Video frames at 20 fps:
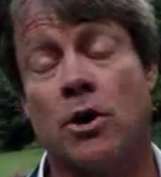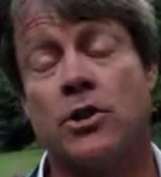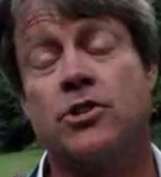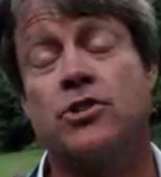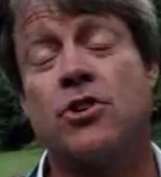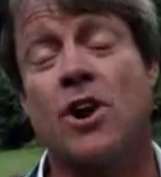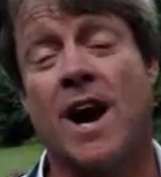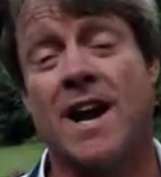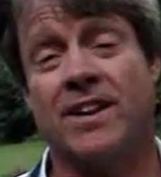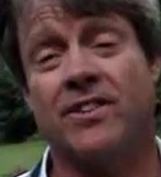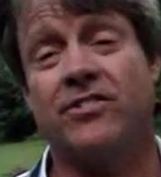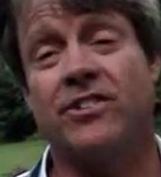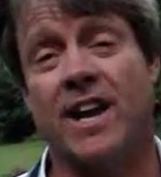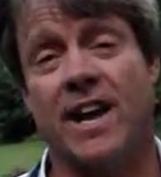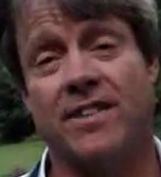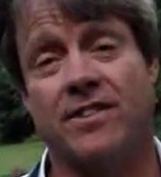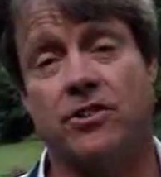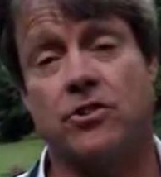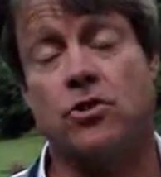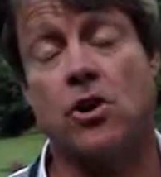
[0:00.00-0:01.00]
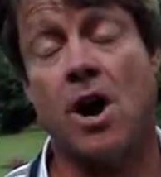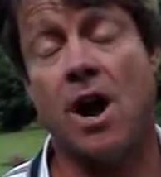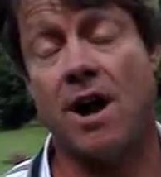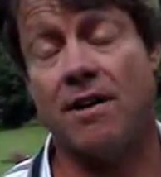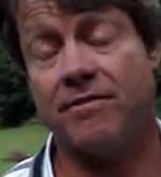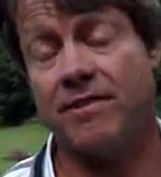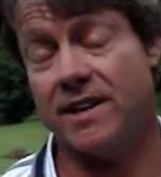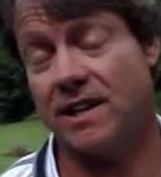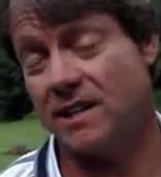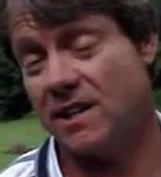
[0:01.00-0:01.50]
You're always trying to stay in the
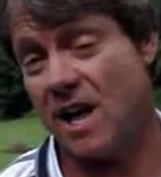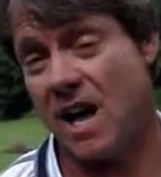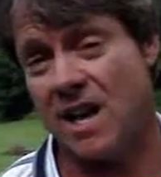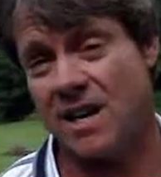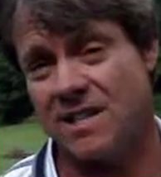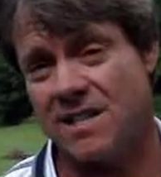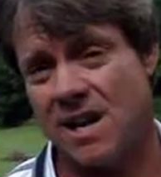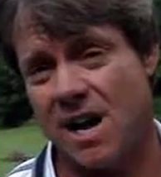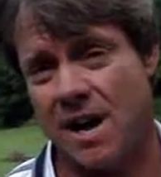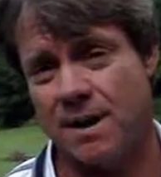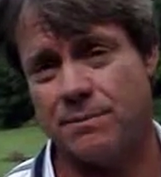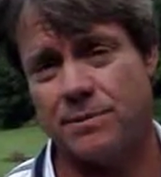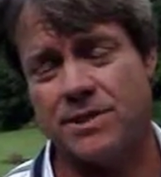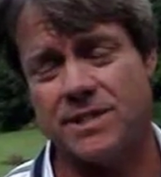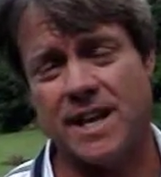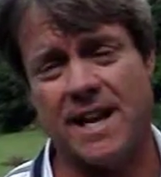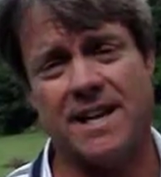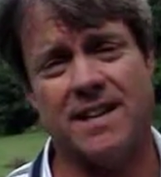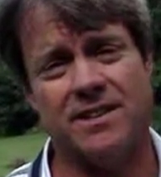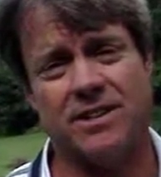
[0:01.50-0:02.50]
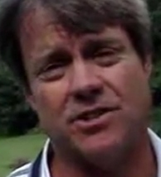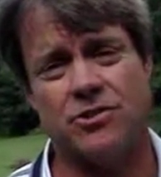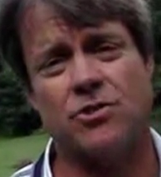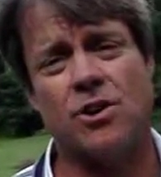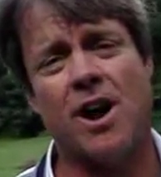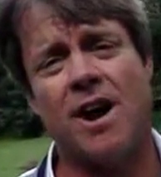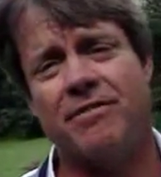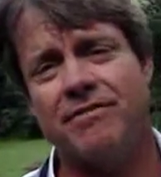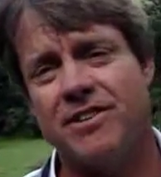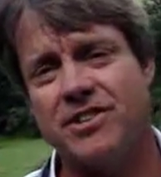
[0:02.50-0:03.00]
trough, and a lot of times staying in the
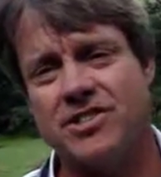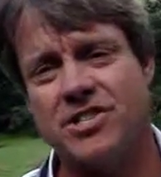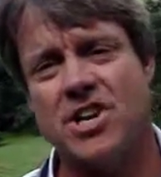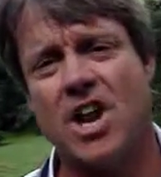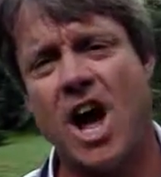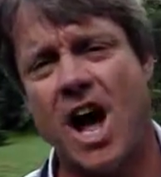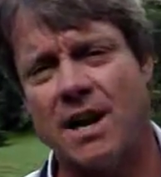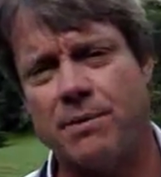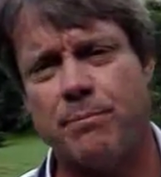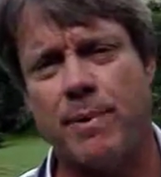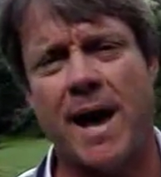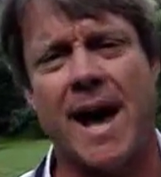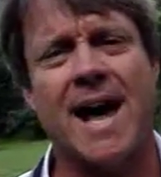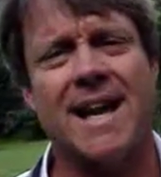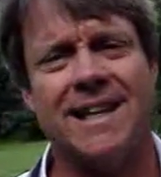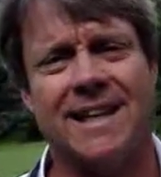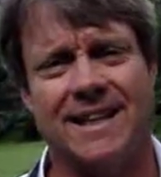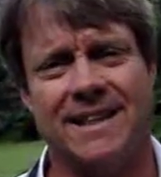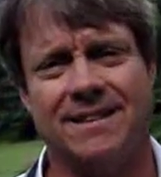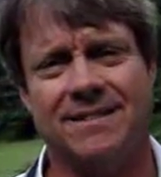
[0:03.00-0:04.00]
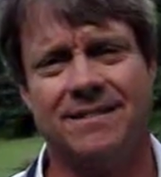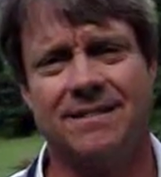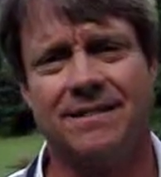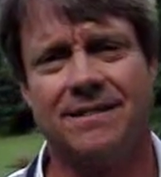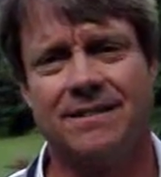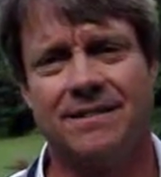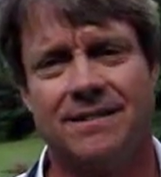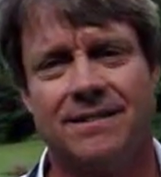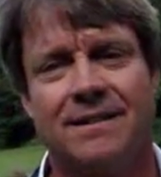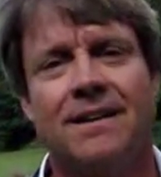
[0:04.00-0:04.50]
trough is not paddling.
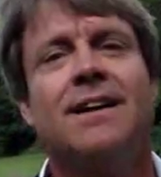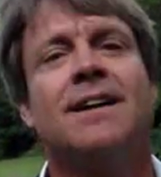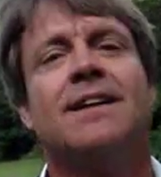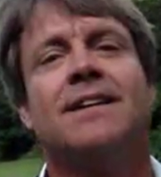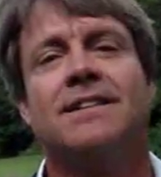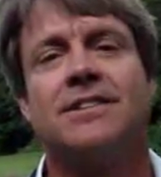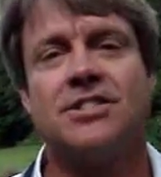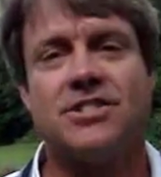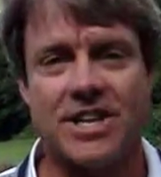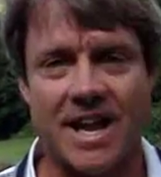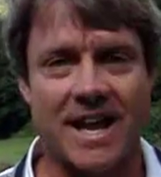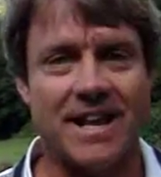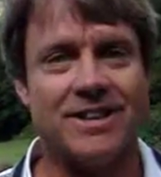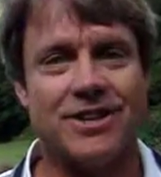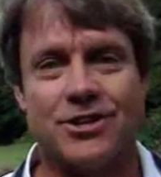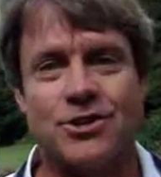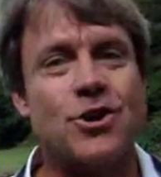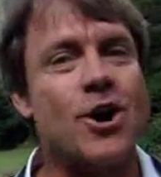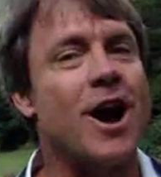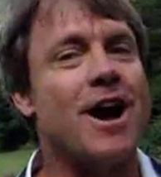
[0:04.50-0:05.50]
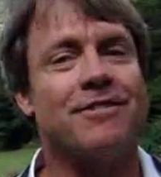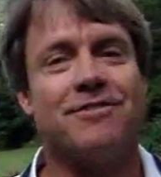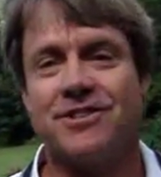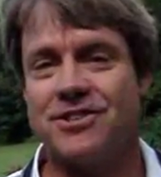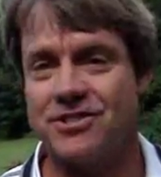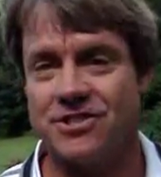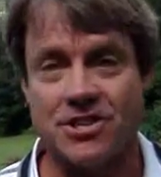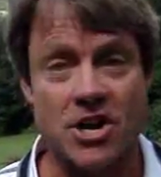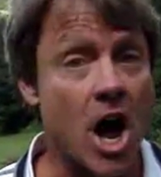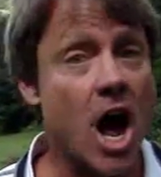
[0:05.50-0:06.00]
Staying in the trough
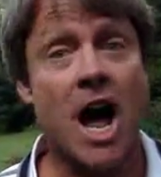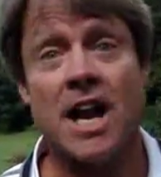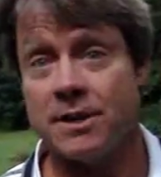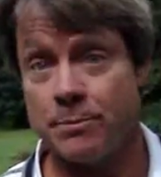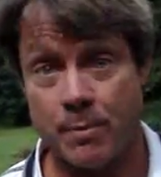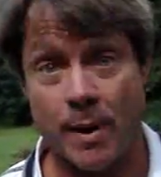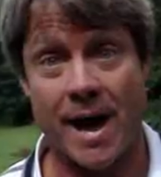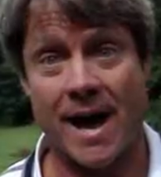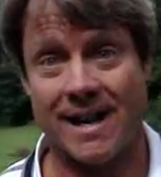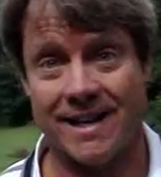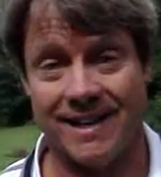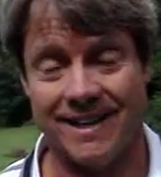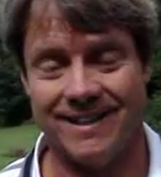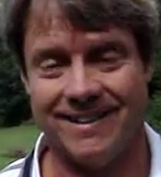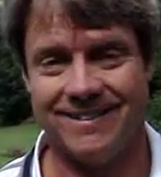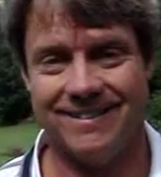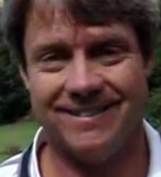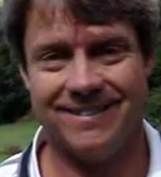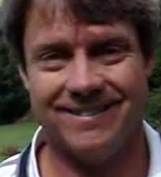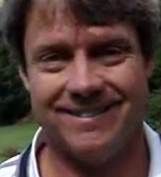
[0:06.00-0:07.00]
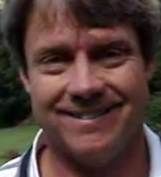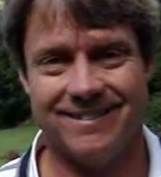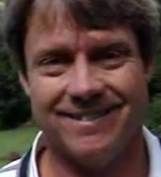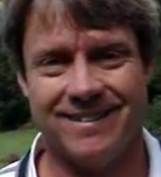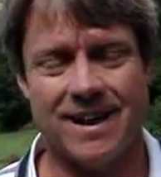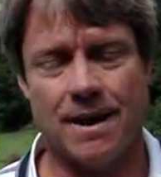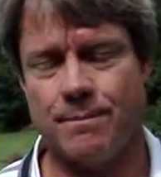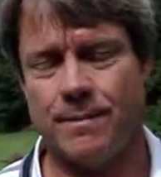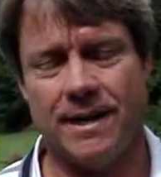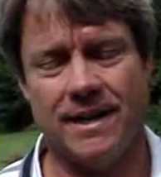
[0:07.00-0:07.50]
is not paddling.
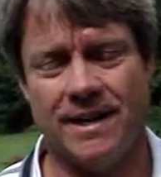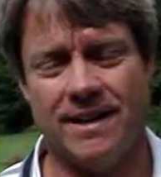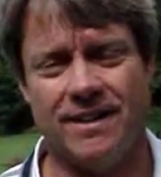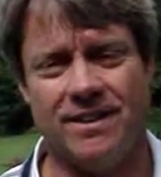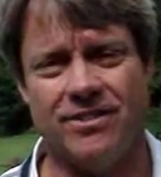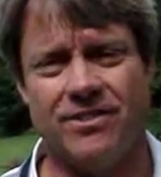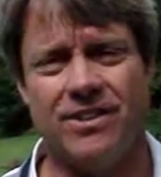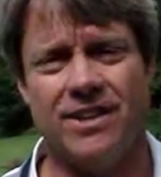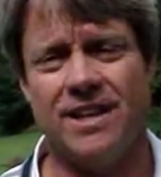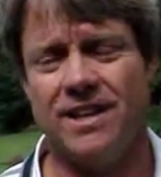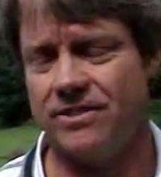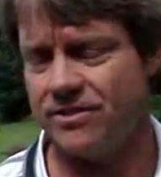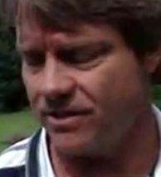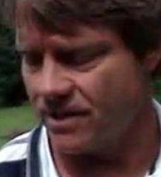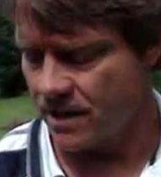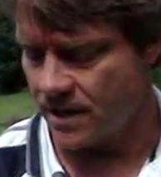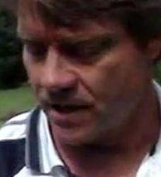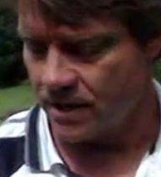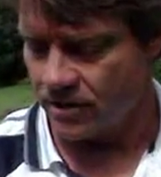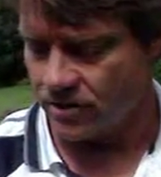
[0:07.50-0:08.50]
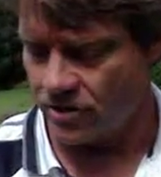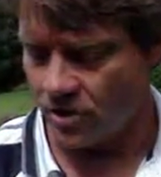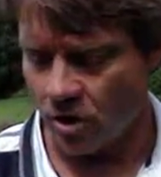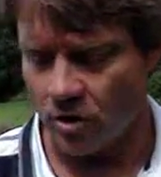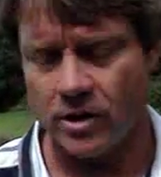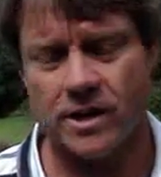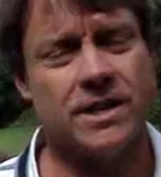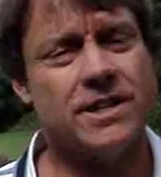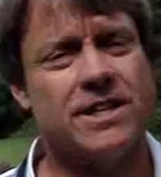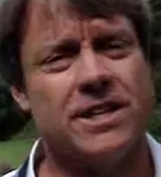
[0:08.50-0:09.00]
I mean,
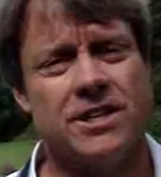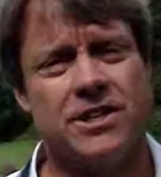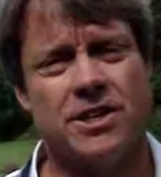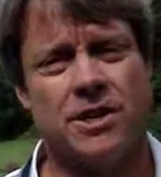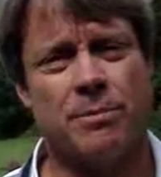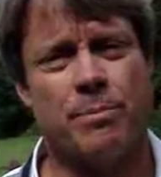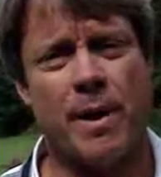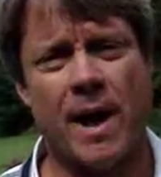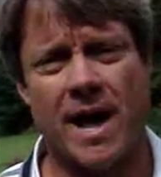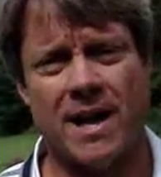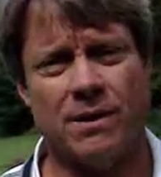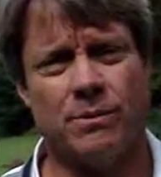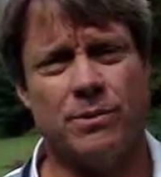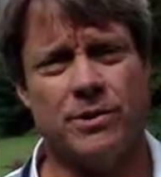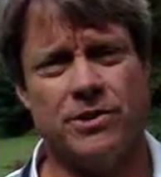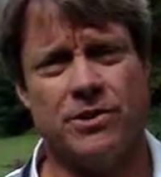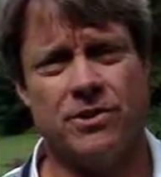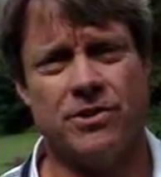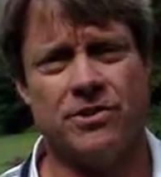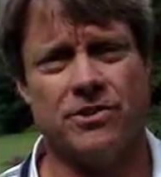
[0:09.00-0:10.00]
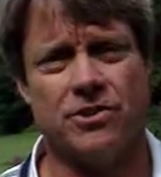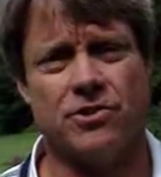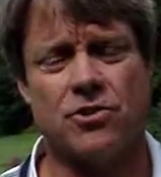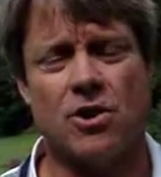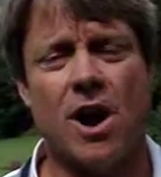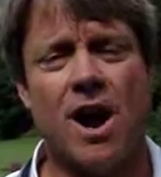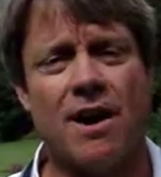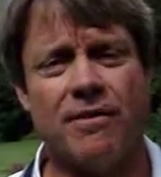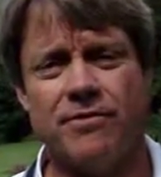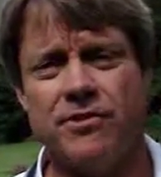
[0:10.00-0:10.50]
don't continue to paddle when you're in the
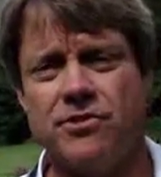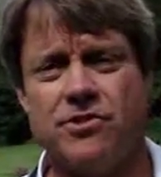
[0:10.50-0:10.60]
trough.